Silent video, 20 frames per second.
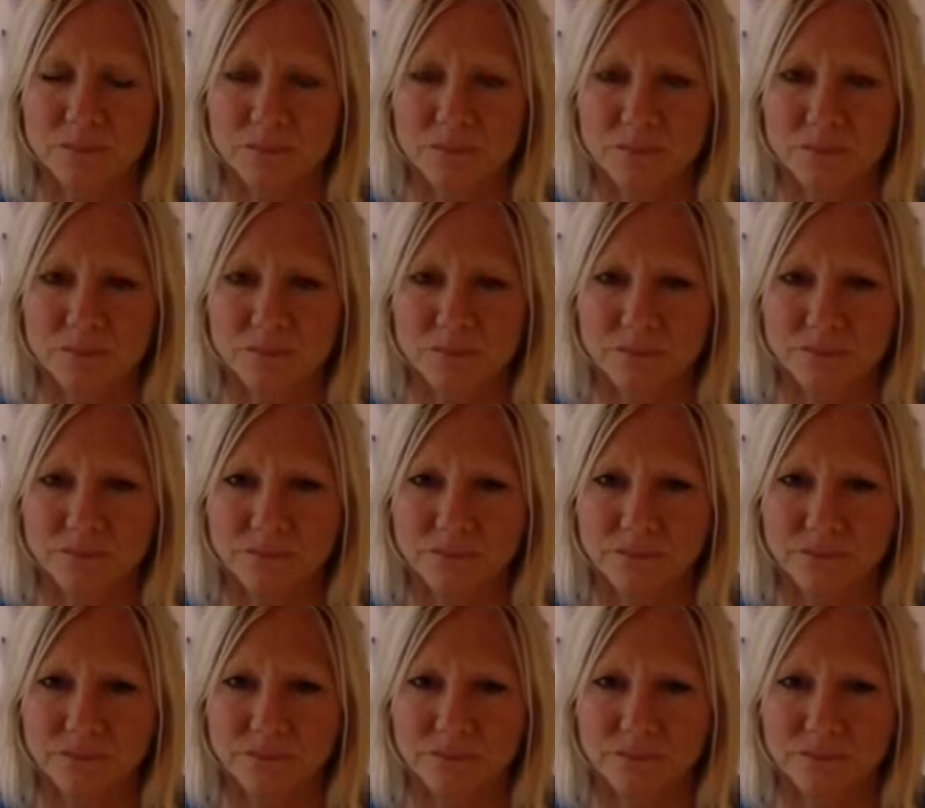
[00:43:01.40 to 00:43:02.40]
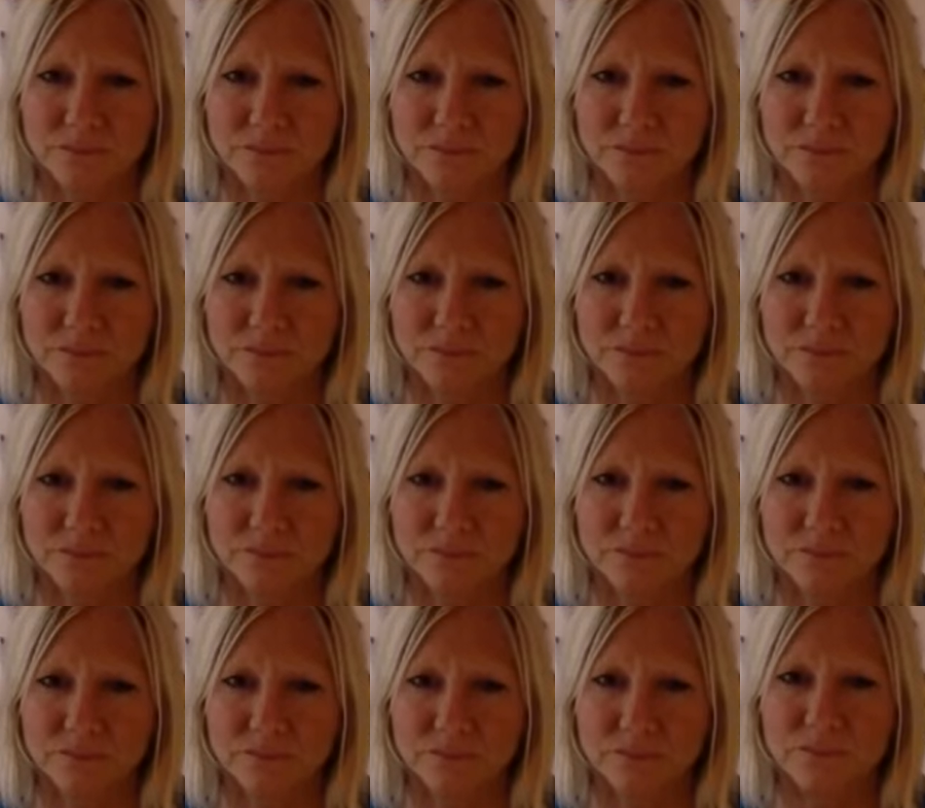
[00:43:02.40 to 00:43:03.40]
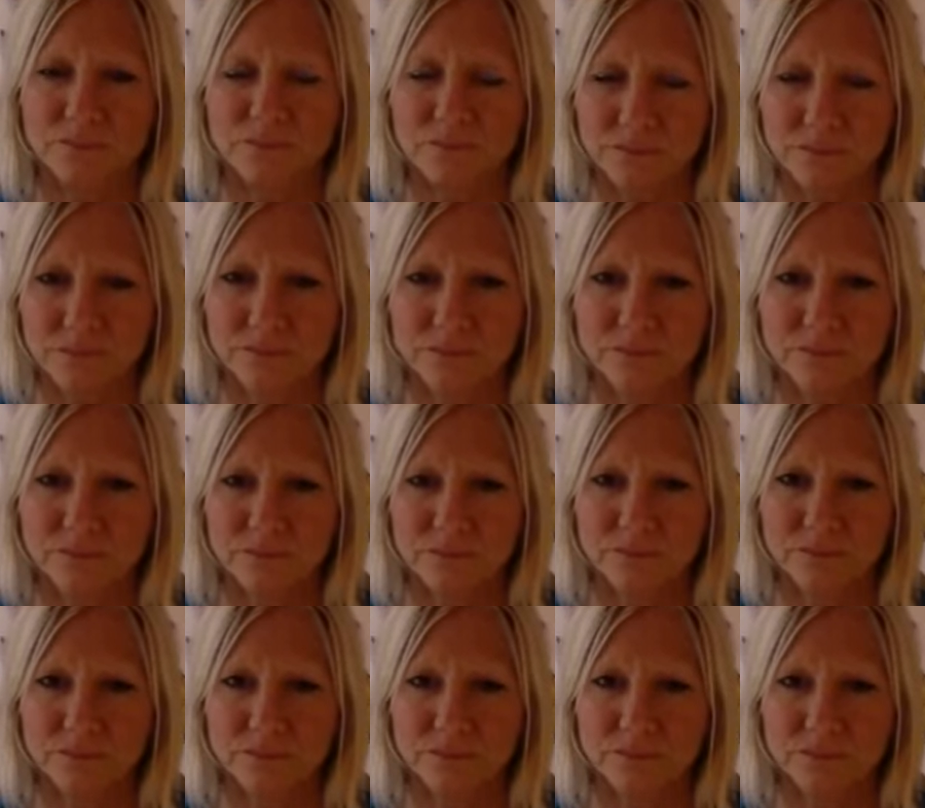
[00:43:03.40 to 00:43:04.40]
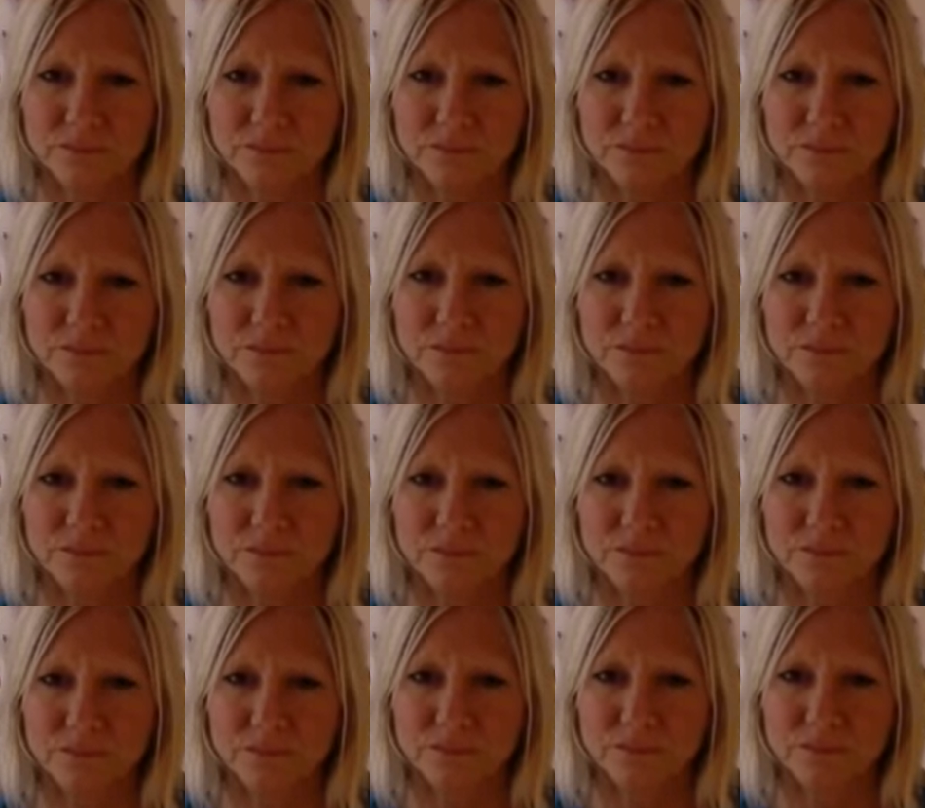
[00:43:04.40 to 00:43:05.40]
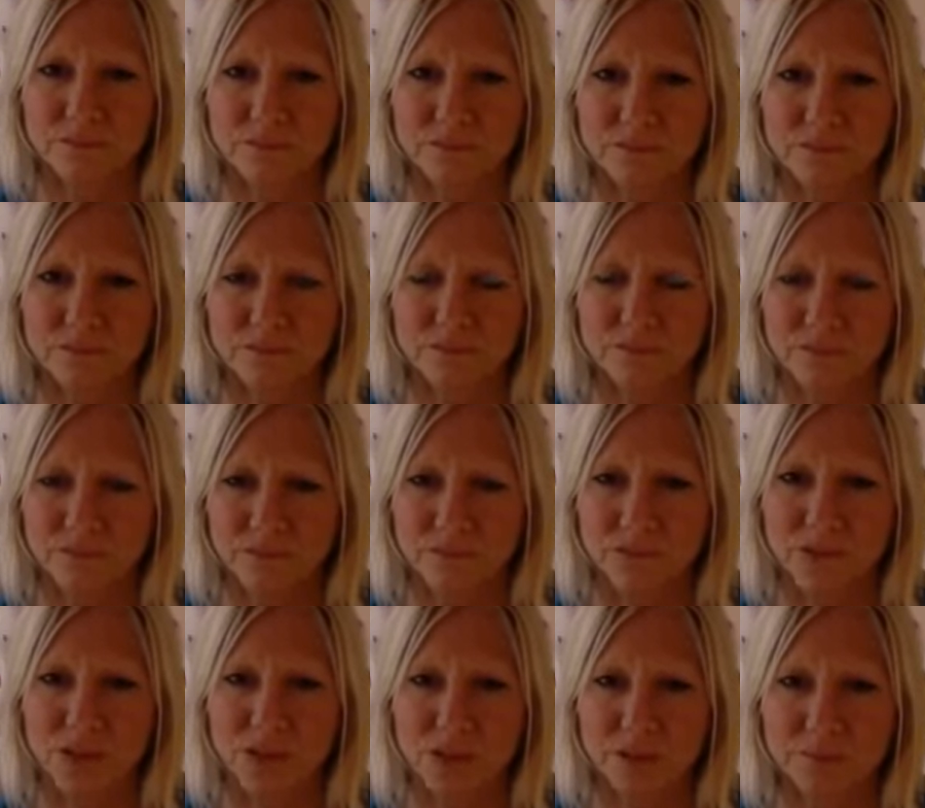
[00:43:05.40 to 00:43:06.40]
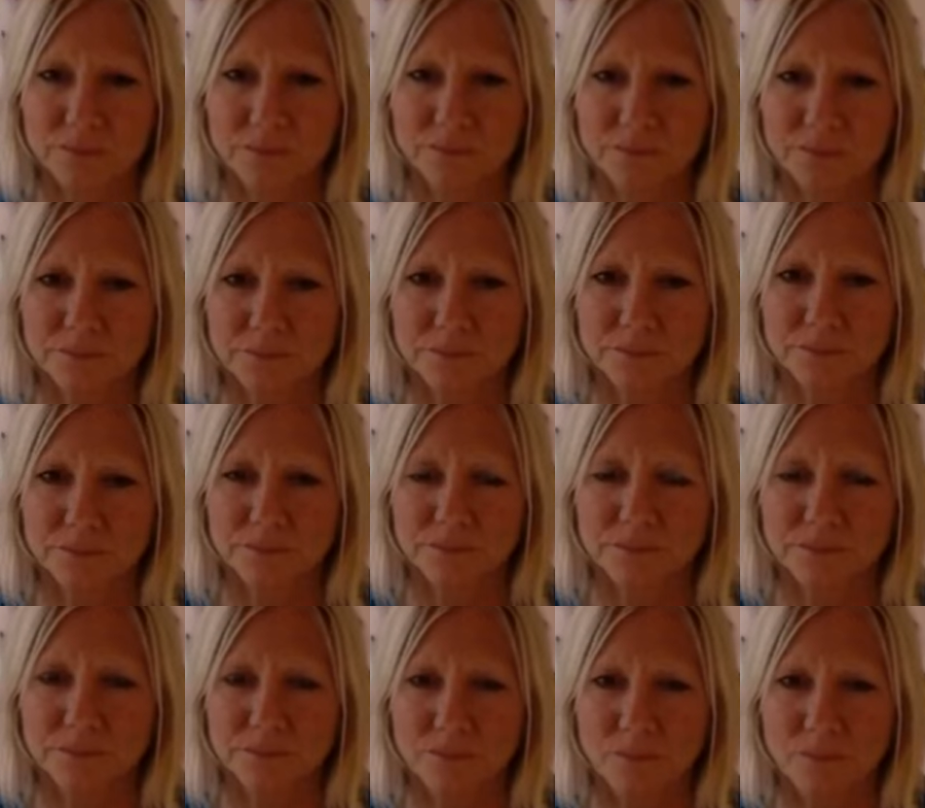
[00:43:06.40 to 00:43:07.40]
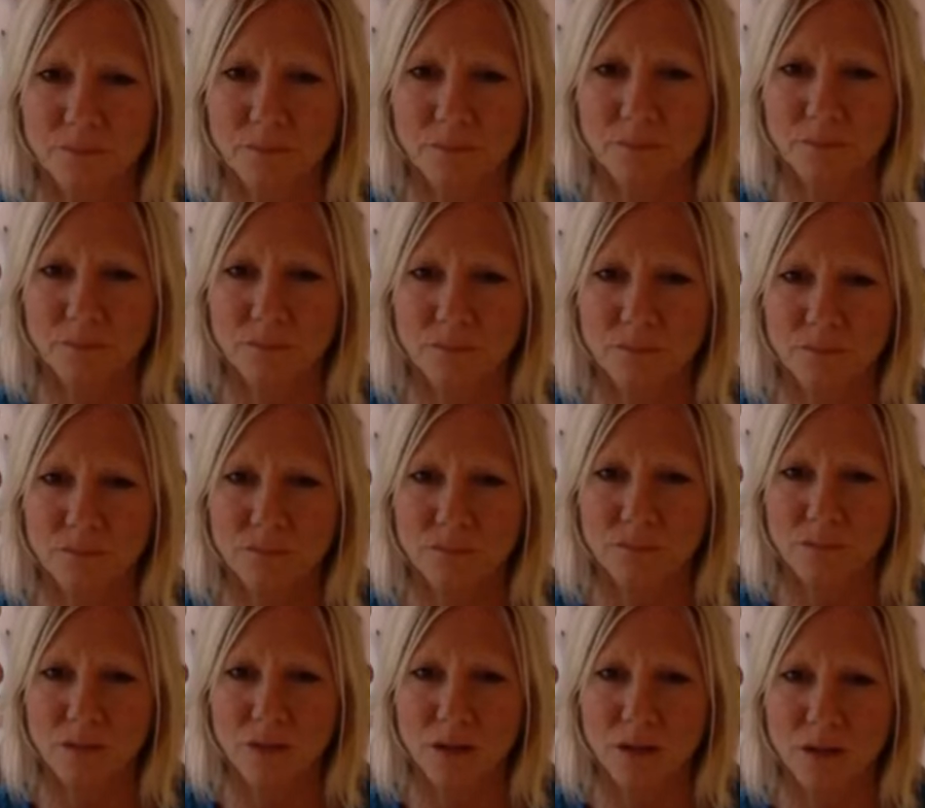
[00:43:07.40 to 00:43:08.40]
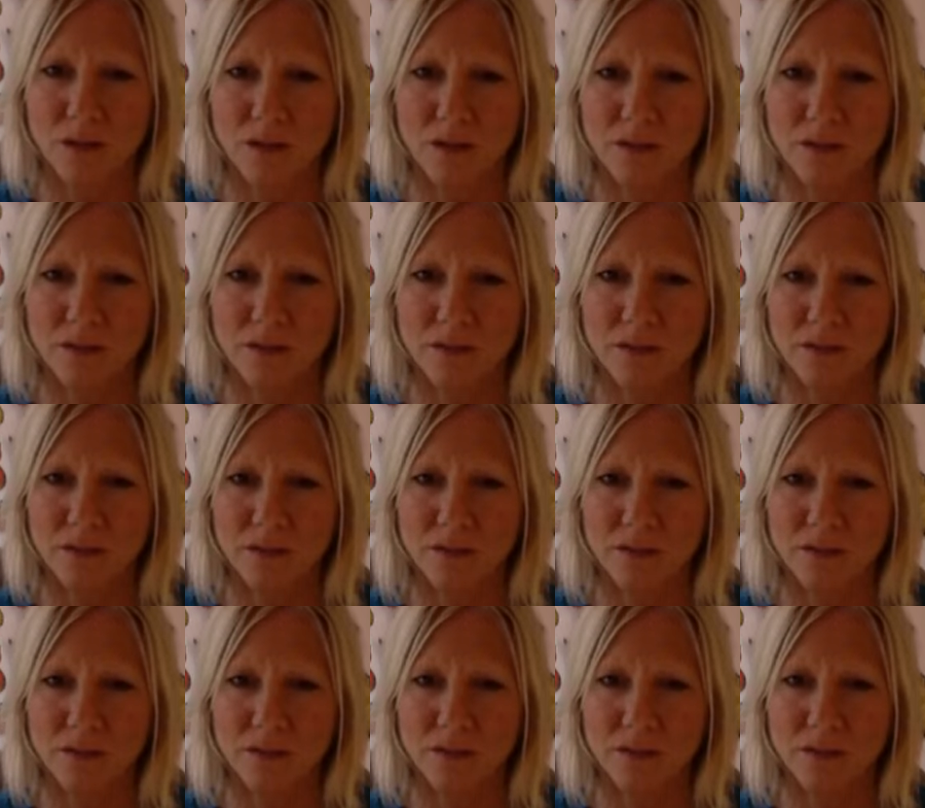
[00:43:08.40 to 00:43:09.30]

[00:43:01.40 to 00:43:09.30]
This person isn't speaking.